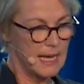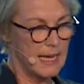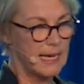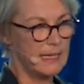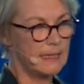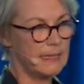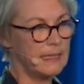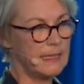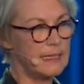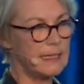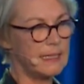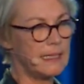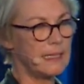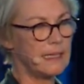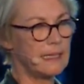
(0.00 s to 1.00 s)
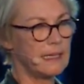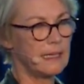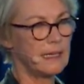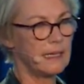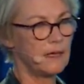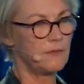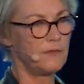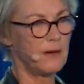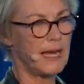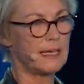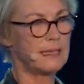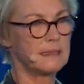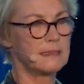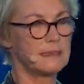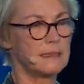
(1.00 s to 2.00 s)
It really
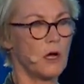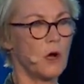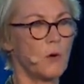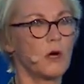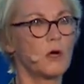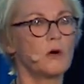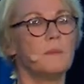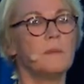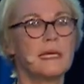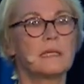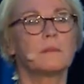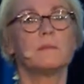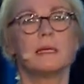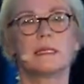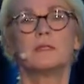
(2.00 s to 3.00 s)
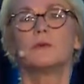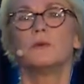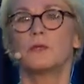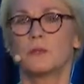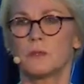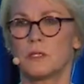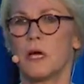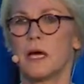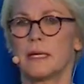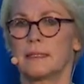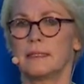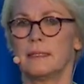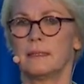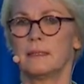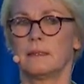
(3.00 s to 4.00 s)
reflects our commitment to
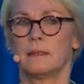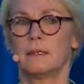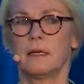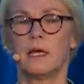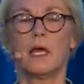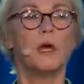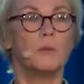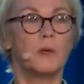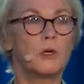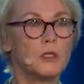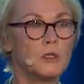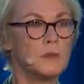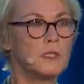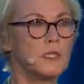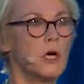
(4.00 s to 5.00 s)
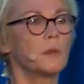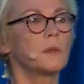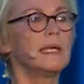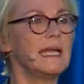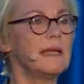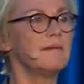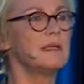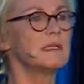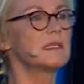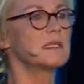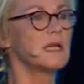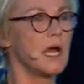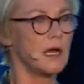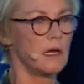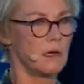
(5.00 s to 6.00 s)
society, because we don't live in
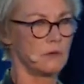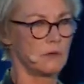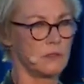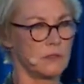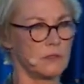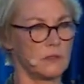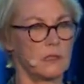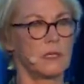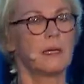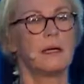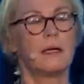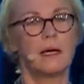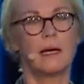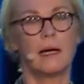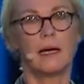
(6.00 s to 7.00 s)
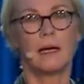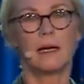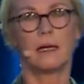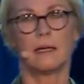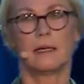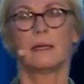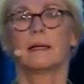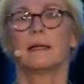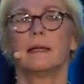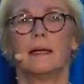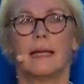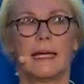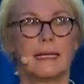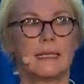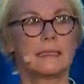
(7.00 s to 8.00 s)
silos,
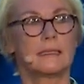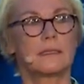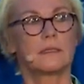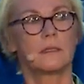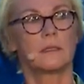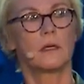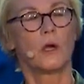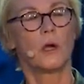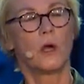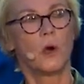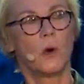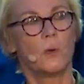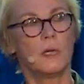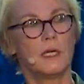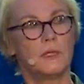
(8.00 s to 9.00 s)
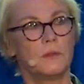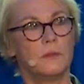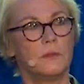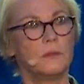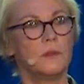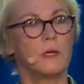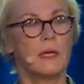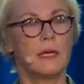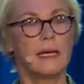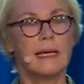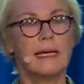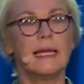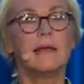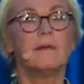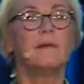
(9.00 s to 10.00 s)
ladies. We do
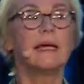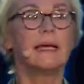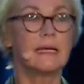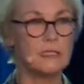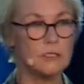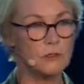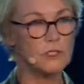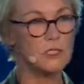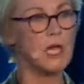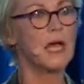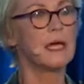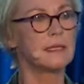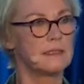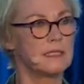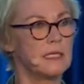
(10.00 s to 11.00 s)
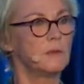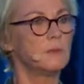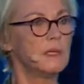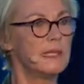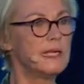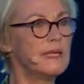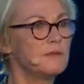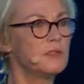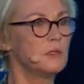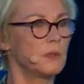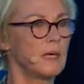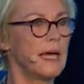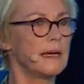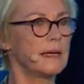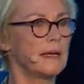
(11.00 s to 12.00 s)
live in a society. We live
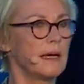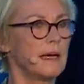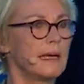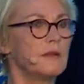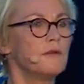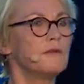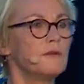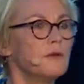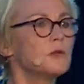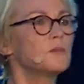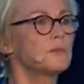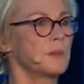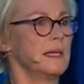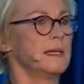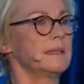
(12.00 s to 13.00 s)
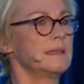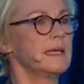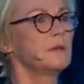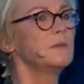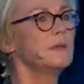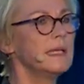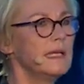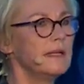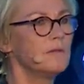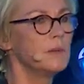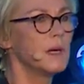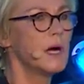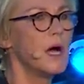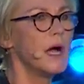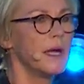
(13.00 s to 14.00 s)
together, and the footprint that we leave
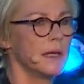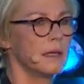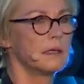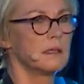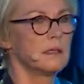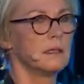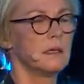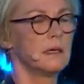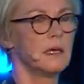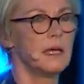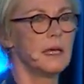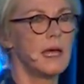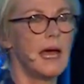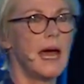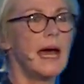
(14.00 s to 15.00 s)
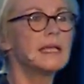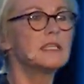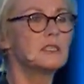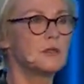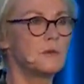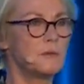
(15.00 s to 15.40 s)
behind has to